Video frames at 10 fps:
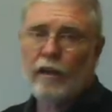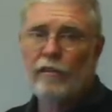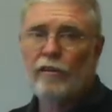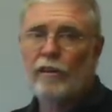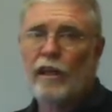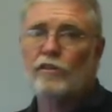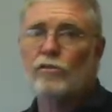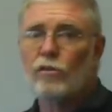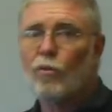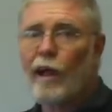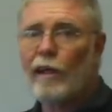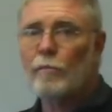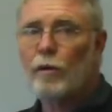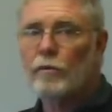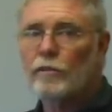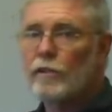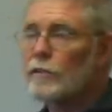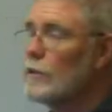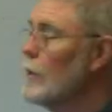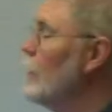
and given it that sort of whacking process.